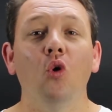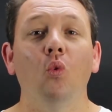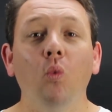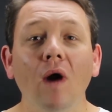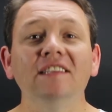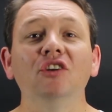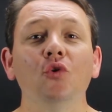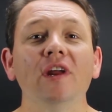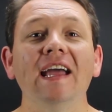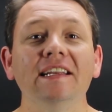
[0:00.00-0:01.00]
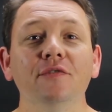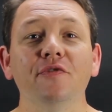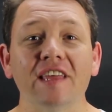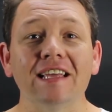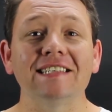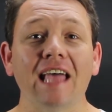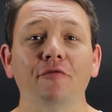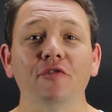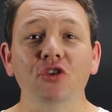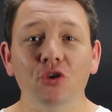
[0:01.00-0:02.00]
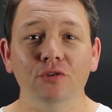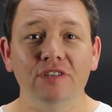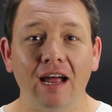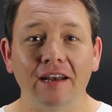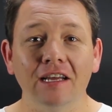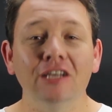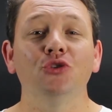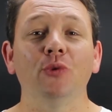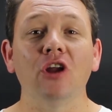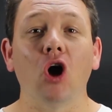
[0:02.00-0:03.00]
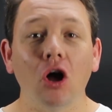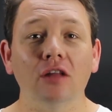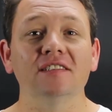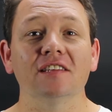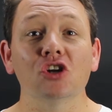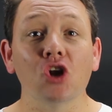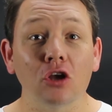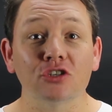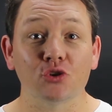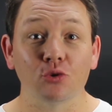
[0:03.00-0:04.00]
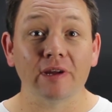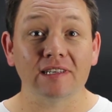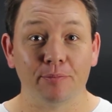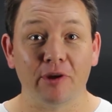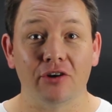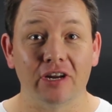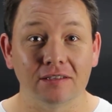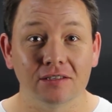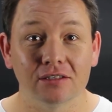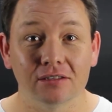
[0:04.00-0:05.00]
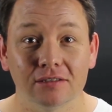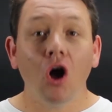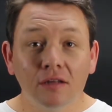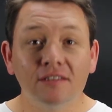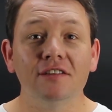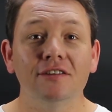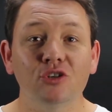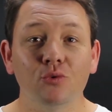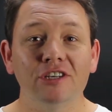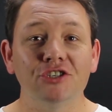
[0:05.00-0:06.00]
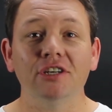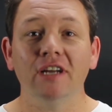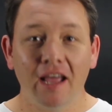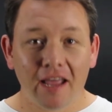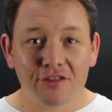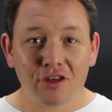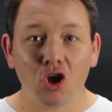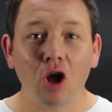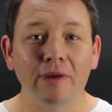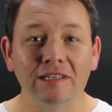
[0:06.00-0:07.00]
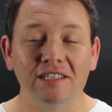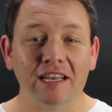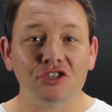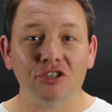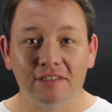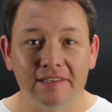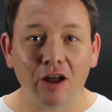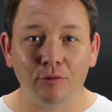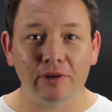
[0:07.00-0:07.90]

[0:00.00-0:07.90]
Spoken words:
What creative things have you done to enhance the classroom experience? Answer this question in the comment section down